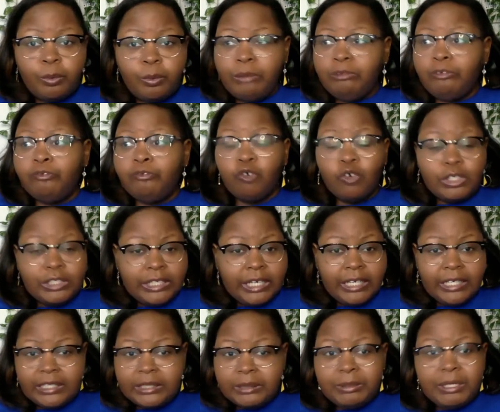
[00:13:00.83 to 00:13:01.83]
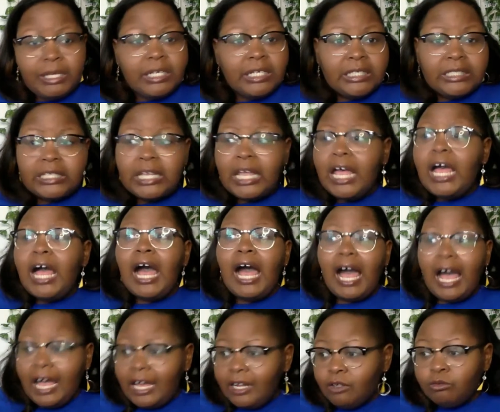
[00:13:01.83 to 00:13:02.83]
4 days because
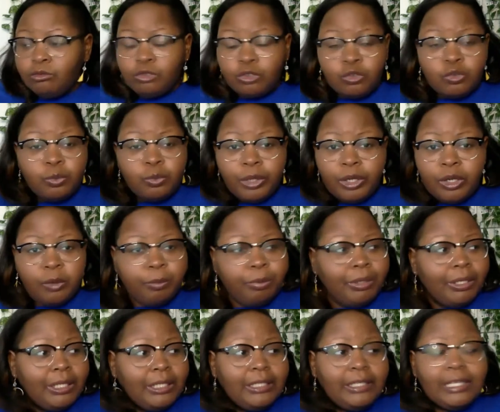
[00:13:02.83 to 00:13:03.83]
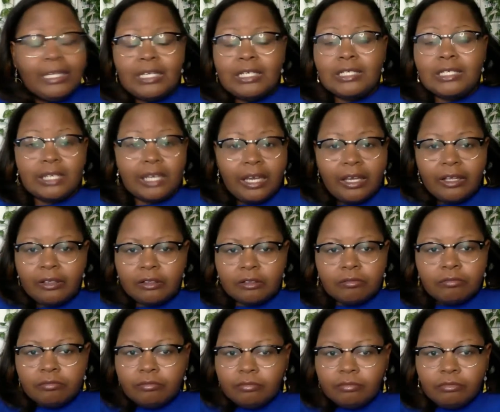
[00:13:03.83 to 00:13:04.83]
I don't do well putting things together,
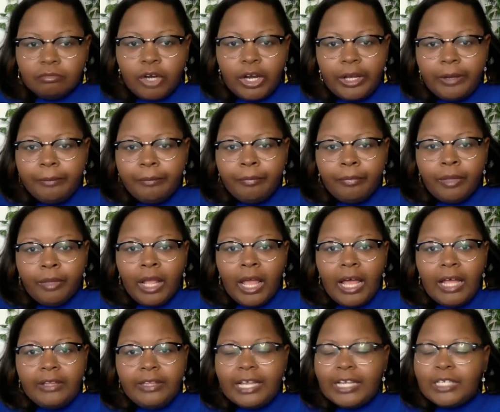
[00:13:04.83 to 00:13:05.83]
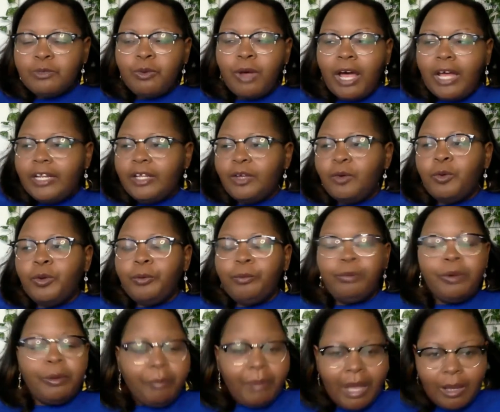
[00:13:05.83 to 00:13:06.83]
right? That's why I didn't want to
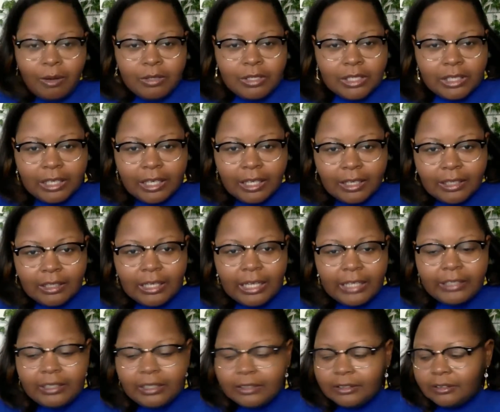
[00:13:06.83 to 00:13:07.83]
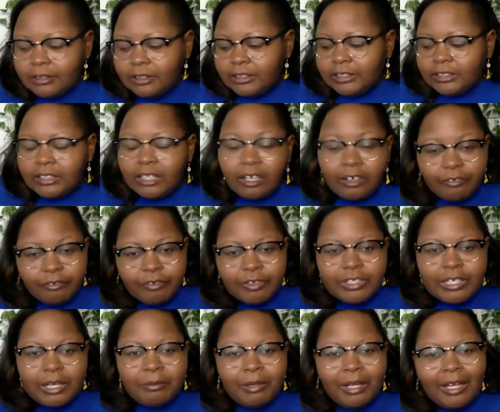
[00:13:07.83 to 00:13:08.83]
put my house together, like the stuff, because
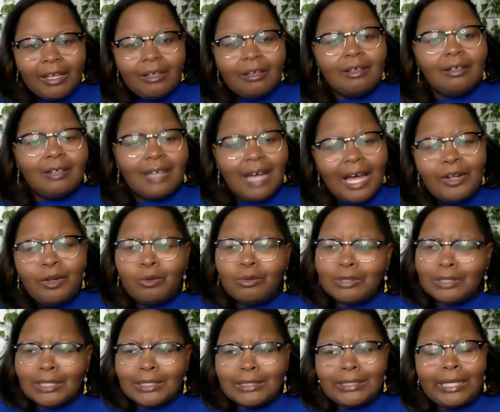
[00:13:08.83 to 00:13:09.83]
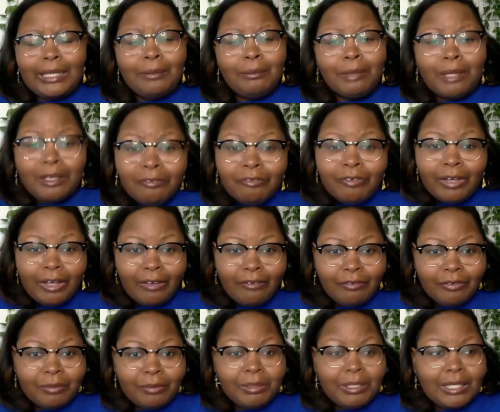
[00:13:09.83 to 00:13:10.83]
I'm like, I know it's going to take me
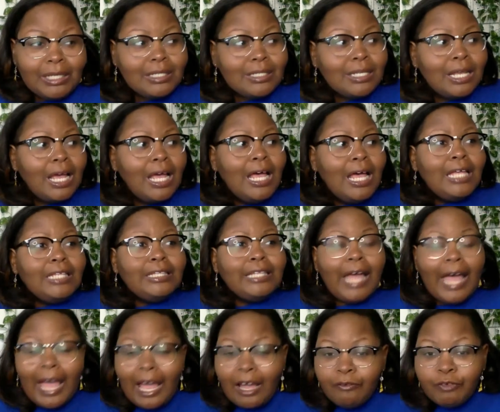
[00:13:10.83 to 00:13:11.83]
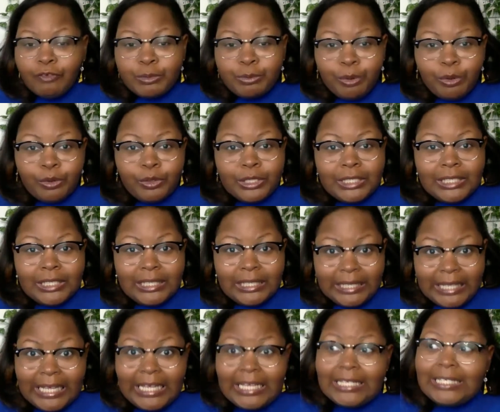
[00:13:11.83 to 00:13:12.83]
forever because the average person,
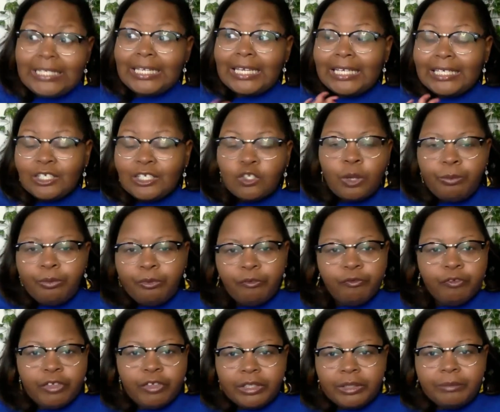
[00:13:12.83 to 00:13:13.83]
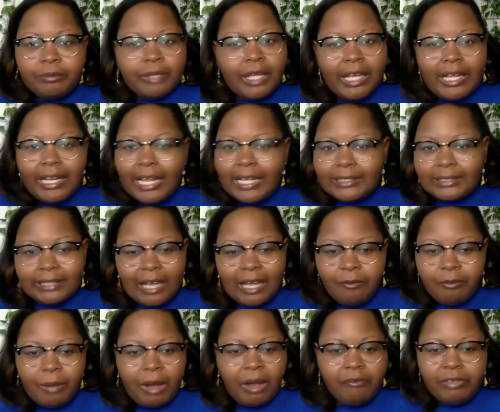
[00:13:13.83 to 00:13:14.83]
it's simple for them, and that's not
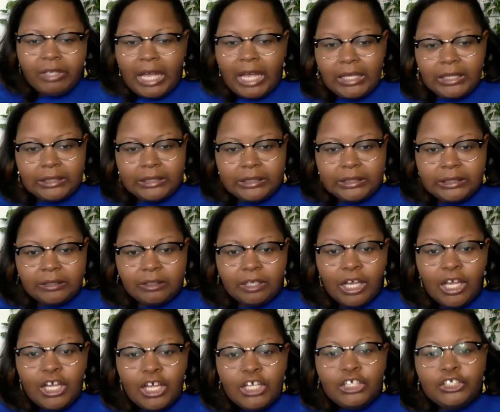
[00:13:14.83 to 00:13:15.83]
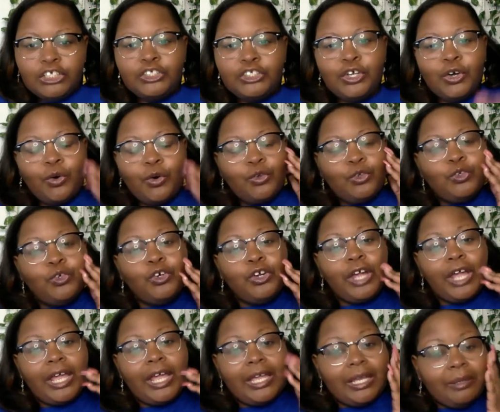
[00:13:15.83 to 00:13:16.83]
my reality. So you're
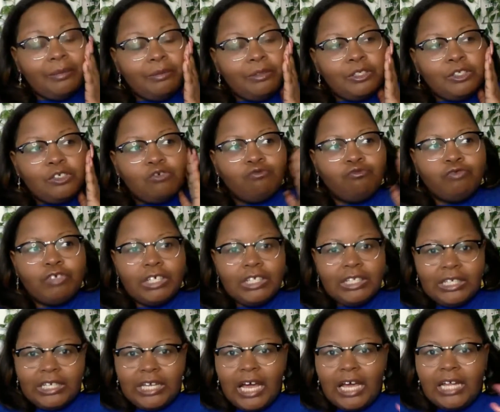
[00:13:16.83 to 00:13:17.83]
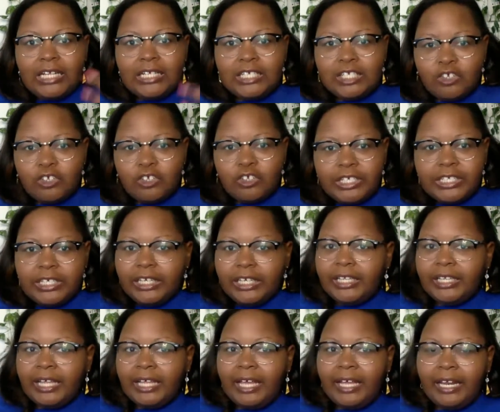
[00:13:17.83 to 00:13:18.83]
able to really kind of start seeing
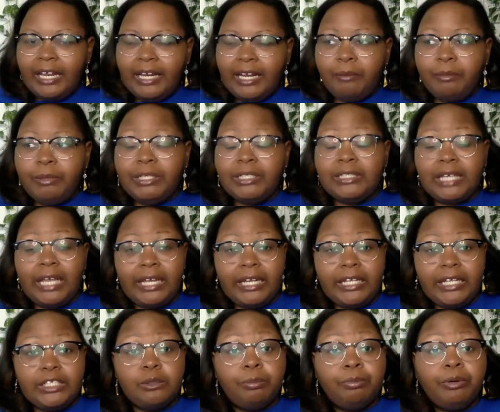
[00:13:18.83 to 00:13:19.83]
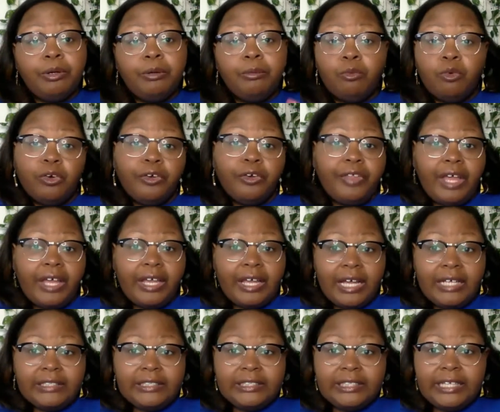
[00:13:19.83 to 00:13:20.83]
that, and I'm excited to put more of that
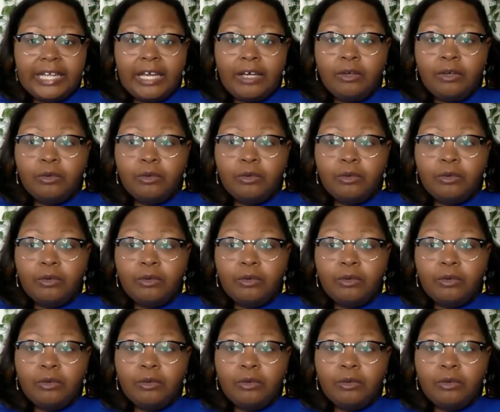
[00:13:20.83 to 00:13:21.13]
content out